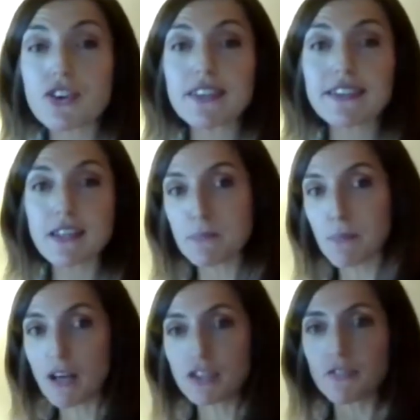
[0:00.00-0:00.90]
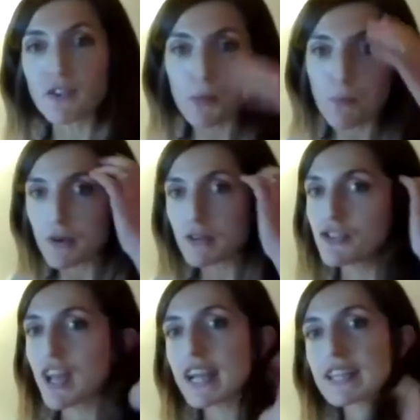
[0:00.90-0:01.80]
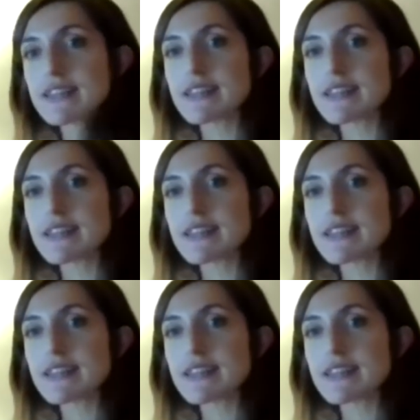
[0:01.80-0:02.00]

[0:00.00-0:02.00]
Is this part of your project?